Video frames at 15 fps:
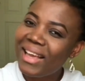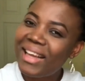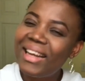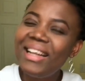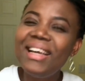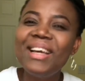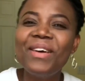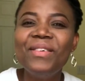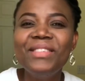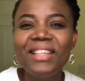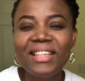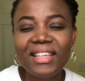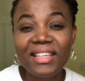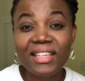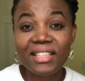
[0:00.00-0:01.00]
click on the
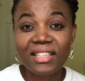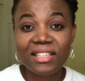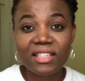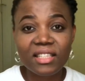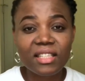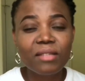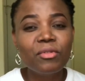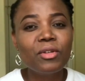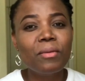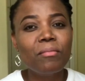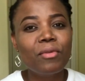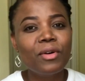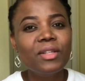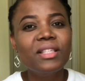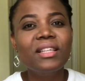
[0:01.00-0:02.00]
link in the description
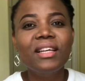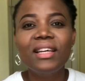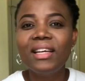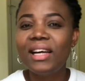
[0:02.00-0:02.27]
box